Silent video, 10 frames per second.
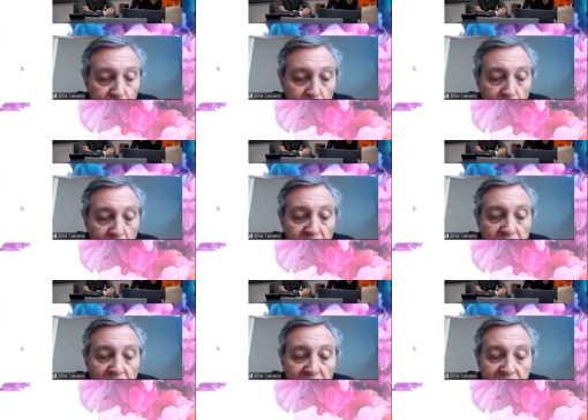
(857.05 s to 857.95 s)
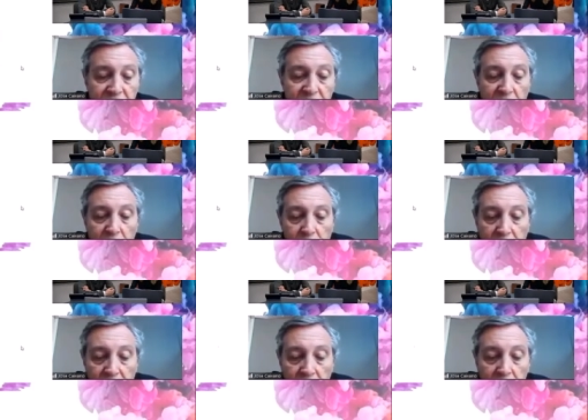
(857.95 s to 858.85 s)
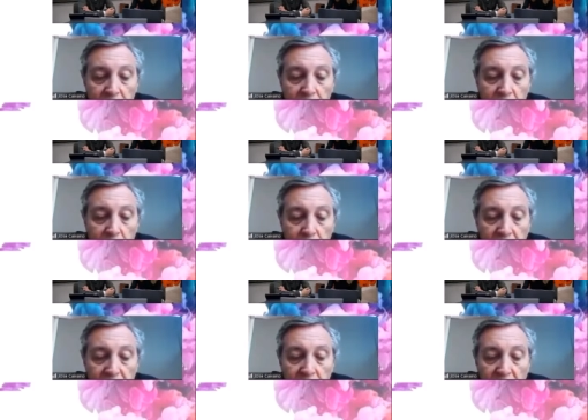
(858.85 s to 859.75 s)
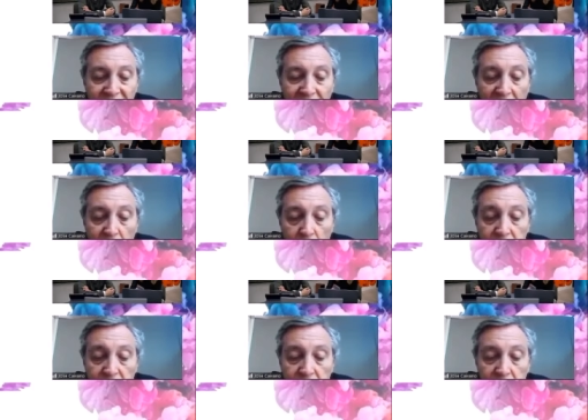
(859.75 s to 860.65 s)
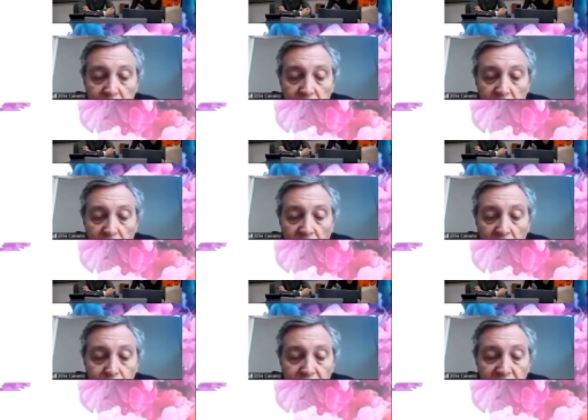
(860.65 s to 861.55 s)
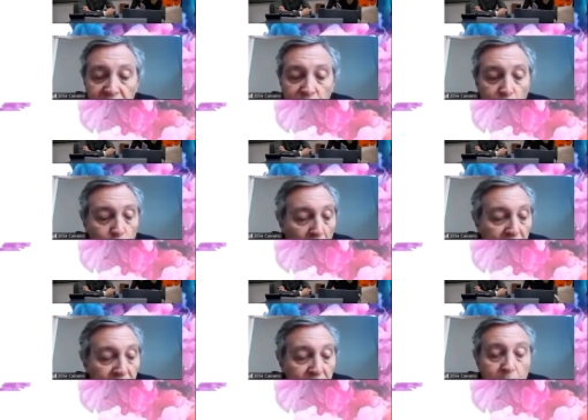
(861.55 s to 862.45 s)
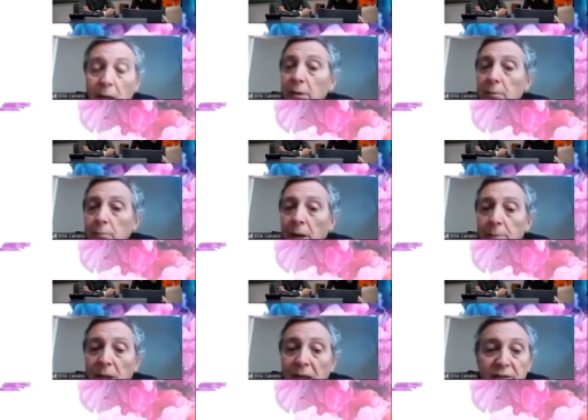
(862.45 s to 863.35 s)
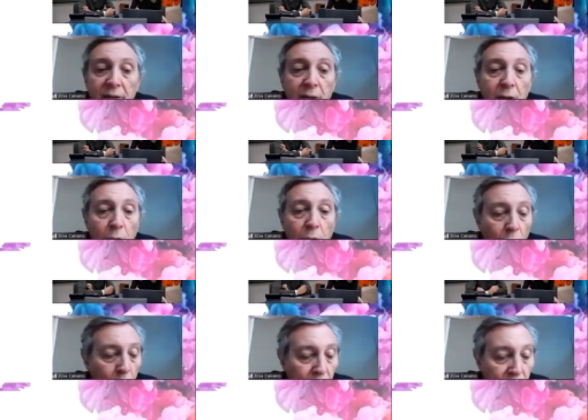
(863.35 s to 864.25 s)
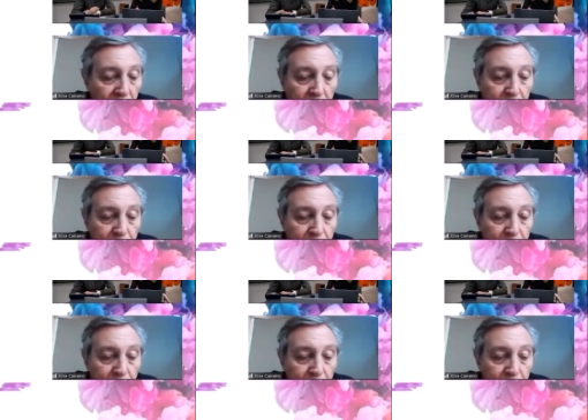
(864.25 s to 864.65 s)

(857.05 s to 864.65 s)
He selects red, green, and violet and obtains white by, by mixing all three.